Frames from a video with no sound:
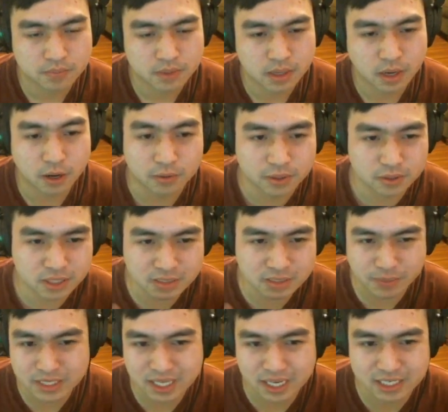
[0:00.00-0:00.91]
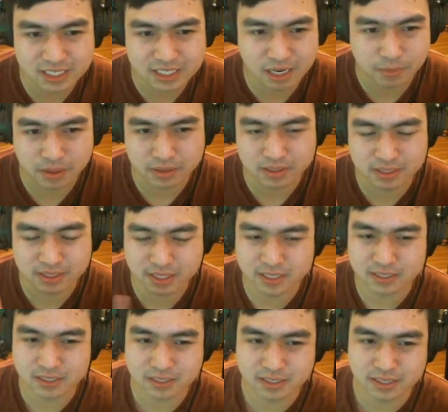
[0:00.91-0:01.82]
Oh, there's a speed change there, but this
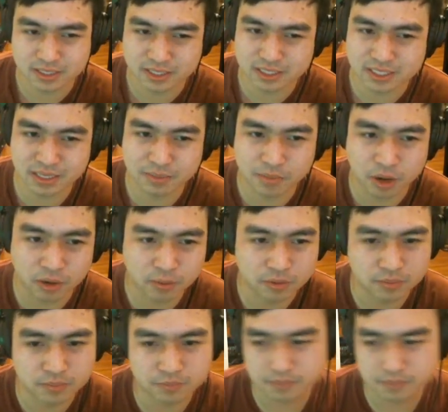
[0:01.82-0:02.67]
is C moddable.